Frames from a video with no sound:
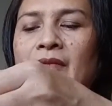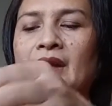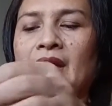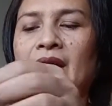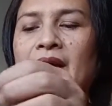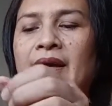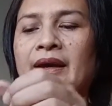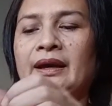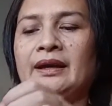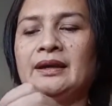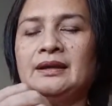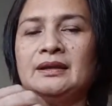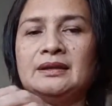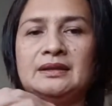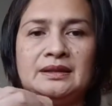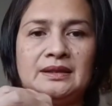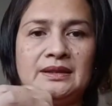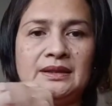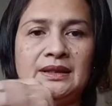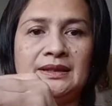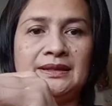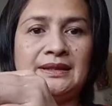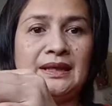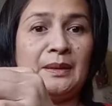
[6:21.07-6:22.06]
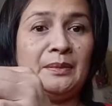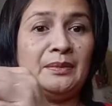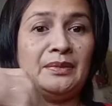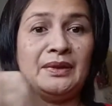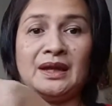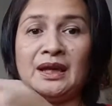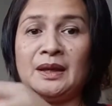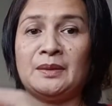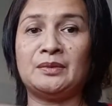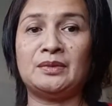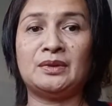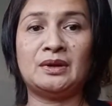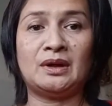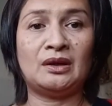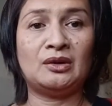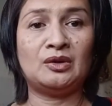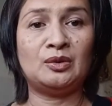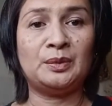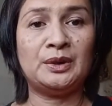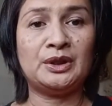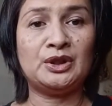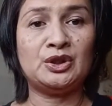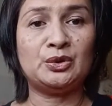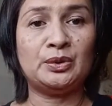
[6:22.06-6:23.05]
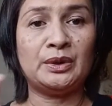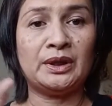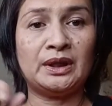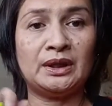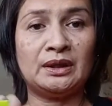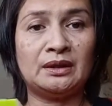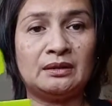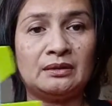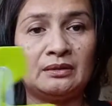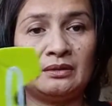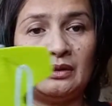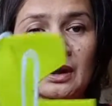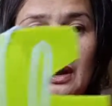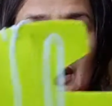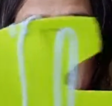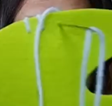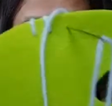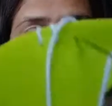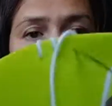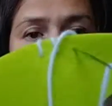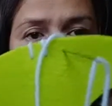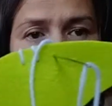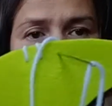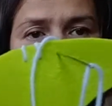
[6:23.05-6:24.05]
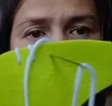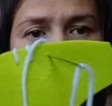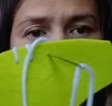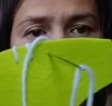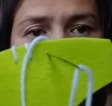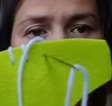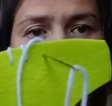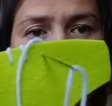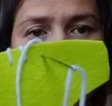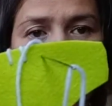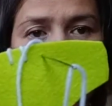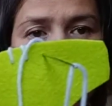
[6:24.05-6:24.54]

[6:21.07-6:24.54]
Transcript: and the same thing I'll be doing. Okay, can you see that?